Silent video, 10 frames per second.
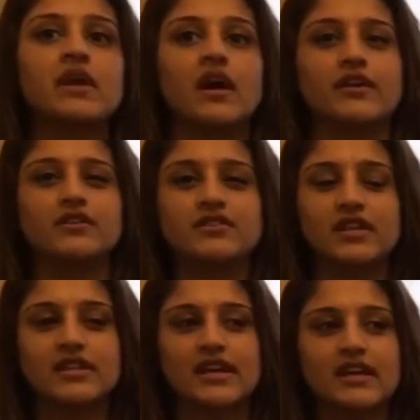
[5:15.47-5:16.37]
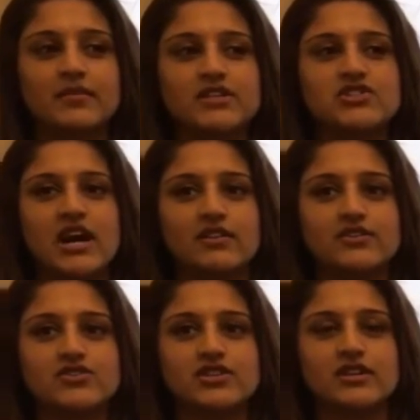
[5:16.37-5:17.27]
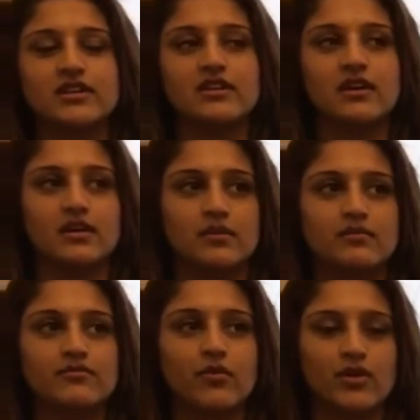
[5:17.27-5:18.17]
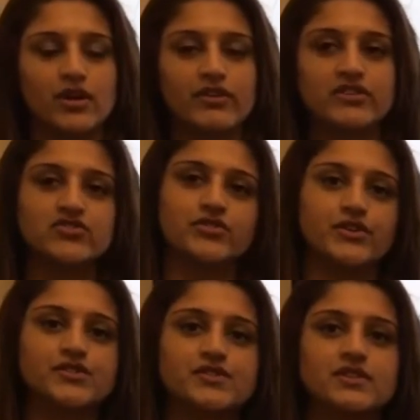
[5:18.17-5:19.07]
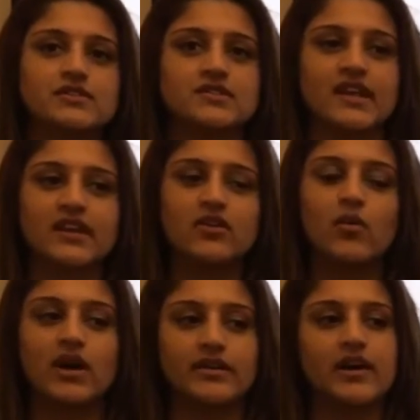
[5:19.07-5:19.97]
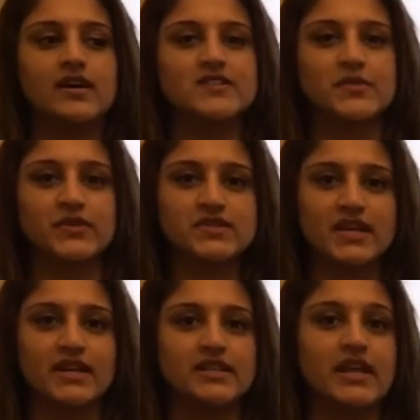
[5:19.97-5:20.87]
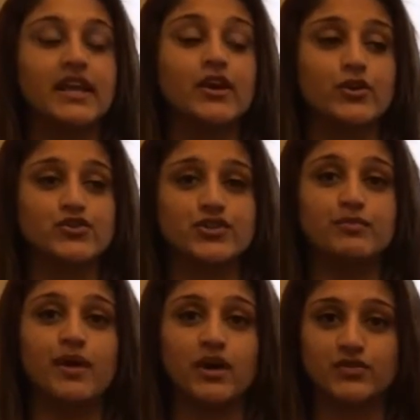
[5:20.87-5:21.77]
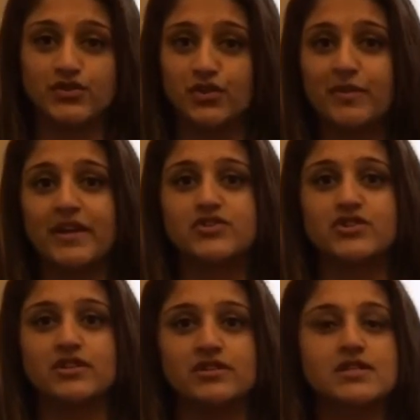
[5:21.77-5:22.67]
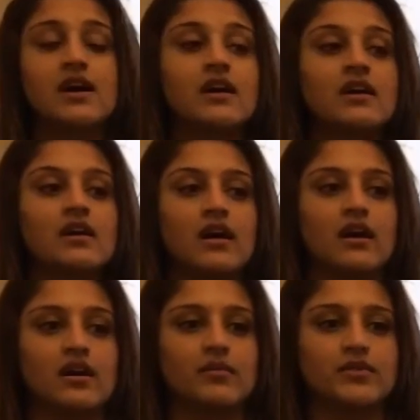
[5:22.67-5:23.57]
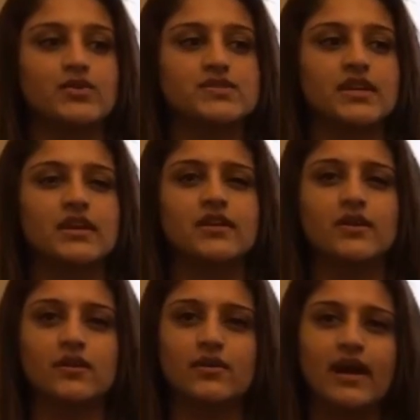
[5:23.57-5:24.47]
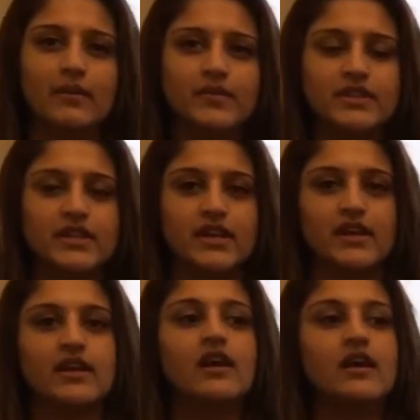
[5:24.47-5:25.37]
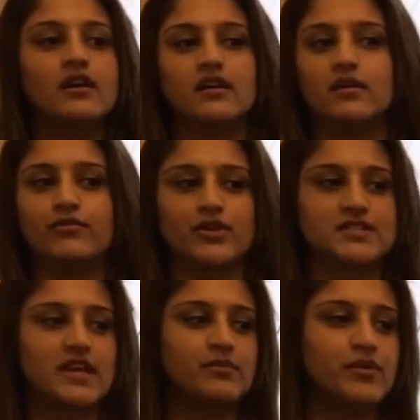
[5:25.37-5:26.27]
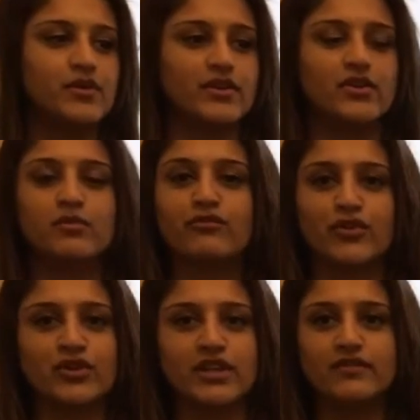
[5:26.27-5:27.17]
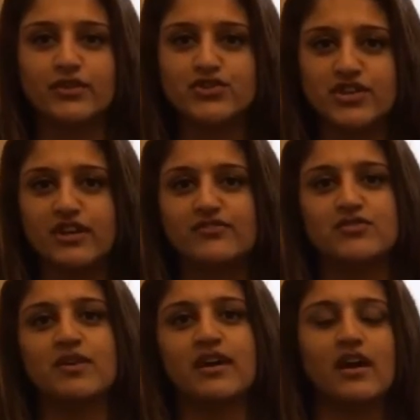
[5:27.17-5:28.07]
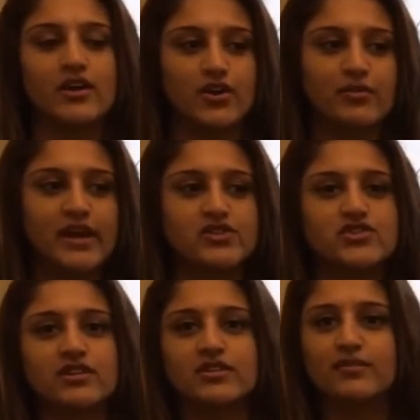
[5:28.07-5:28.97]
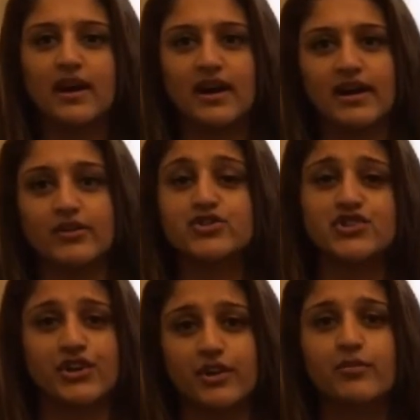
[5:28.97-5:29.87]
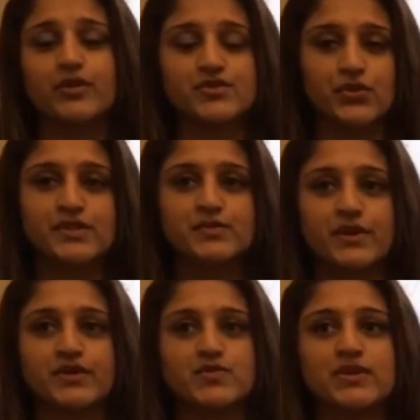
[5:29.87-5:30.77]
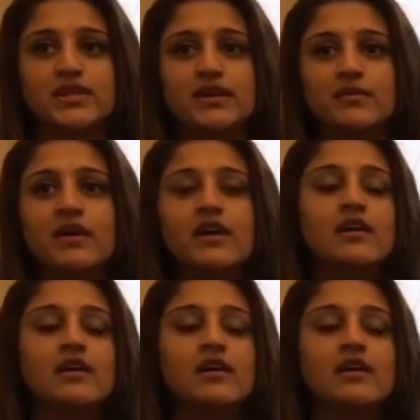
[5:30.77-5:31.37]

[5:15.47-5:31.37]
Another thing that can be challenging for correctional nurses, like, while in a hospital setting, they encourage you to bond with your patients using, empathy. For example, before you leave your shift, you might hug your patient goodbye or share a personal experience with them.